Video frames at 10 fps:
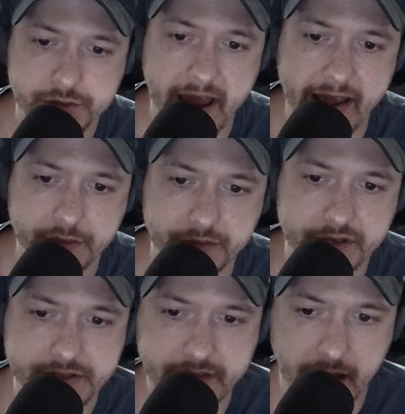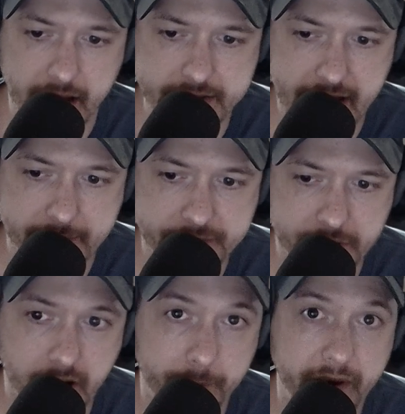drag through this uh, time
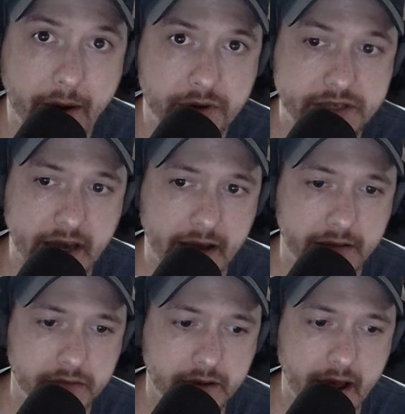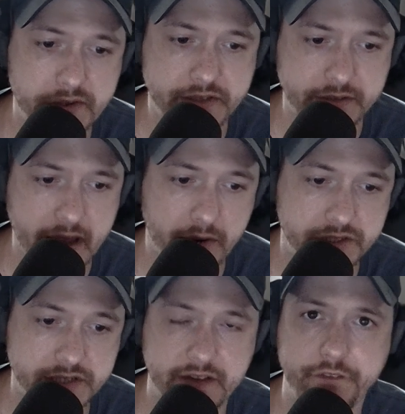so long. But I was uh, I was a, I
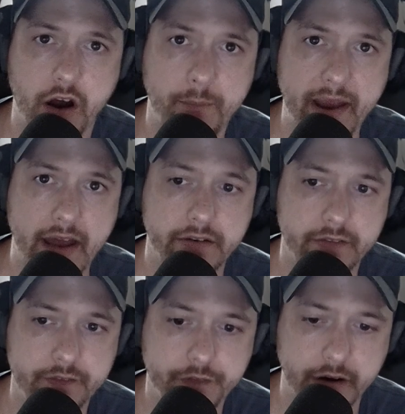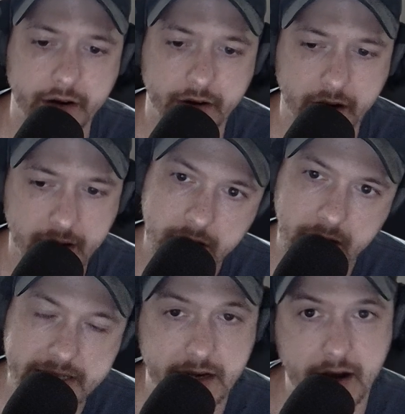was just a farm hand for
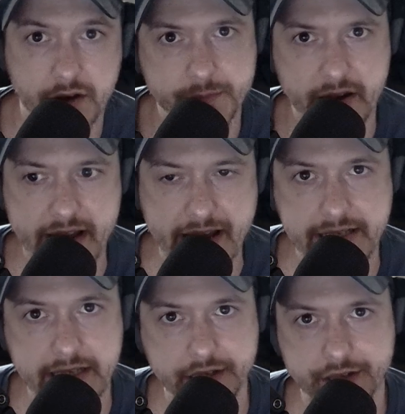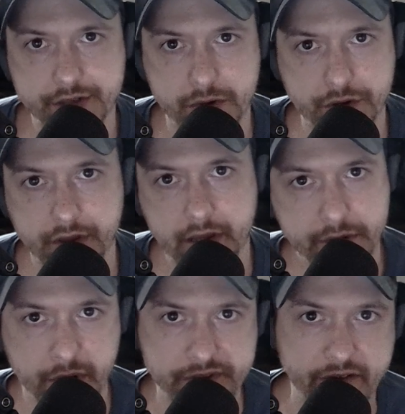until I was about 19 years old.
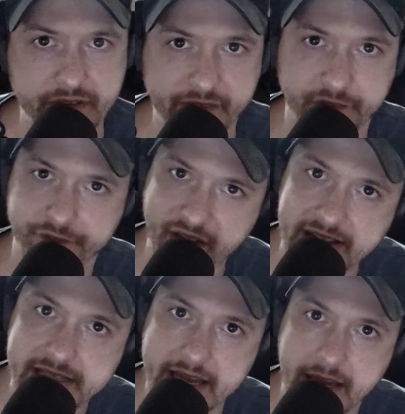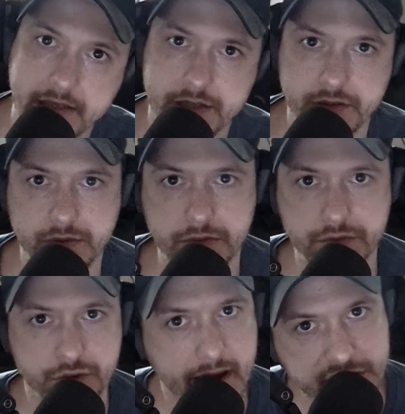So it was everything from fencing
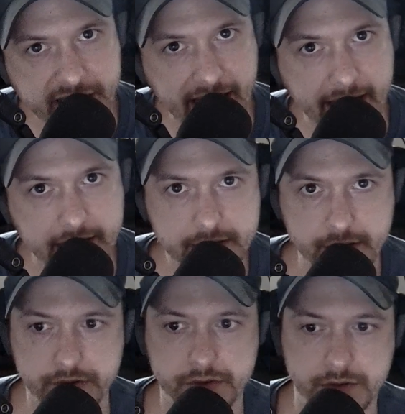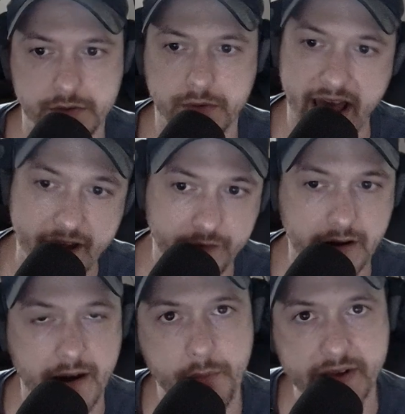to trenching to
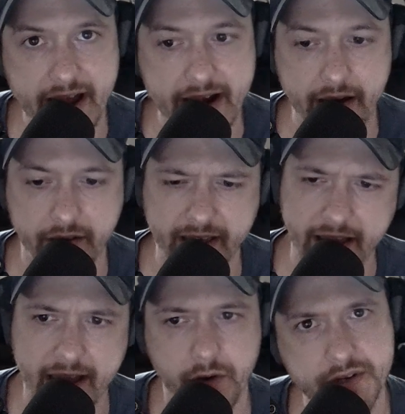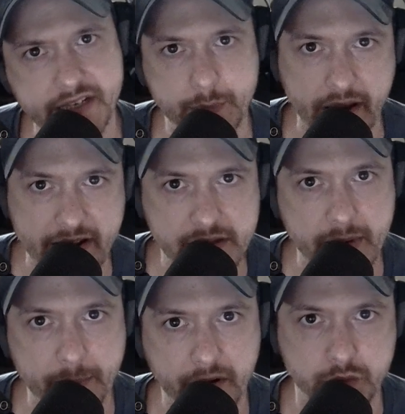whatever. And we kind of like, I always explained it to
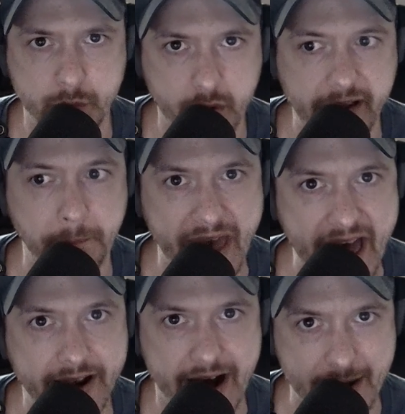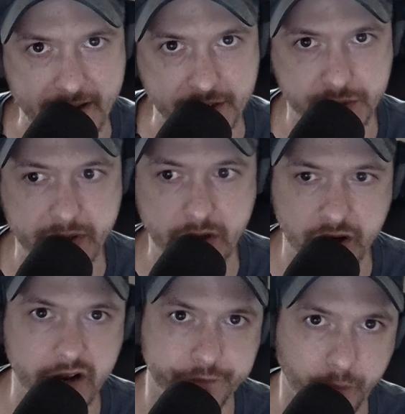people as we were like bad Amish. We
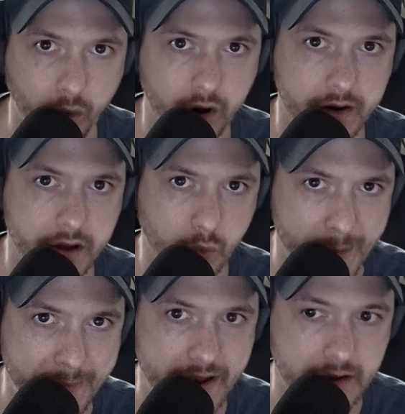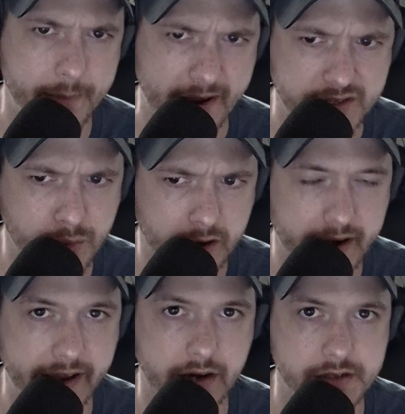couldn't afford equipment. We had about
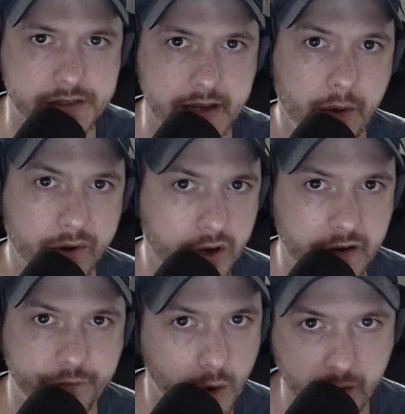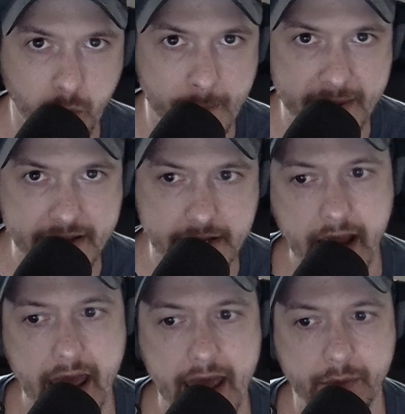200 acres. We couldn't afford equipment.
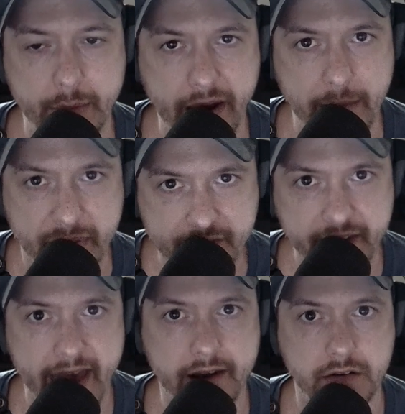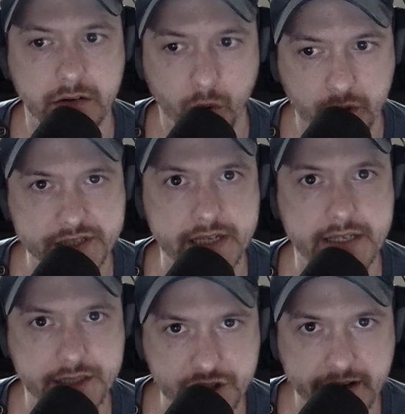And we ran beef cattle,
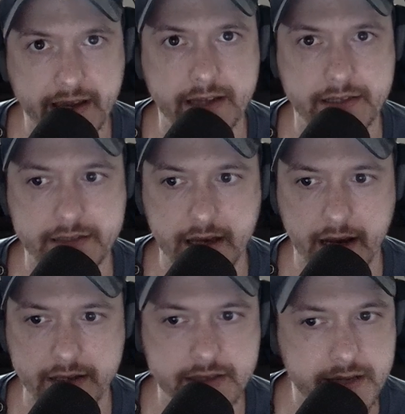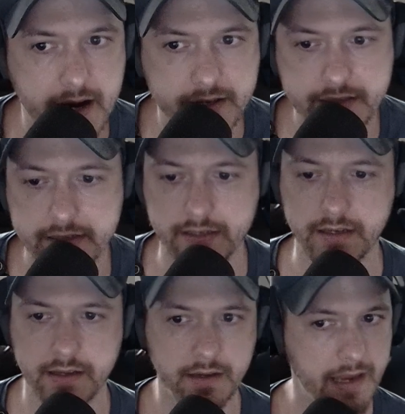horses, chickens, uh, ducks,
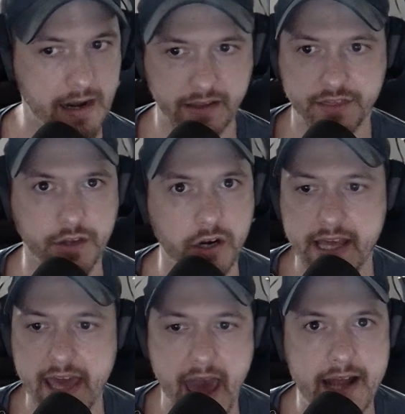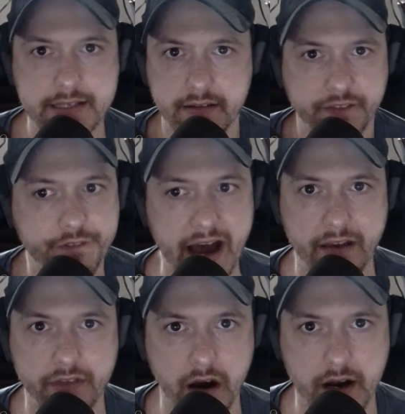had like 30 cats and like
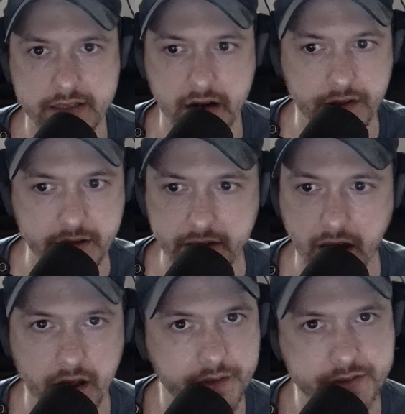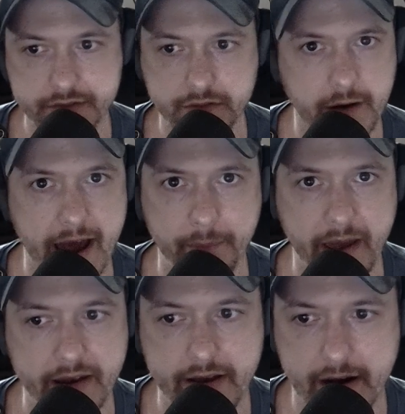five dogs and all, the, all this crap.
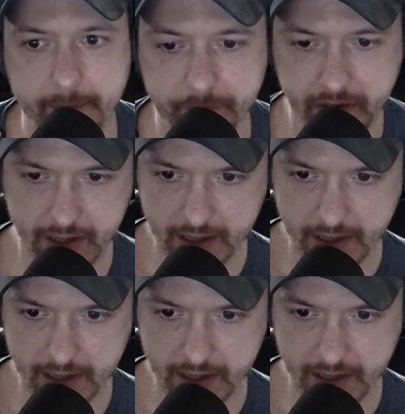And um,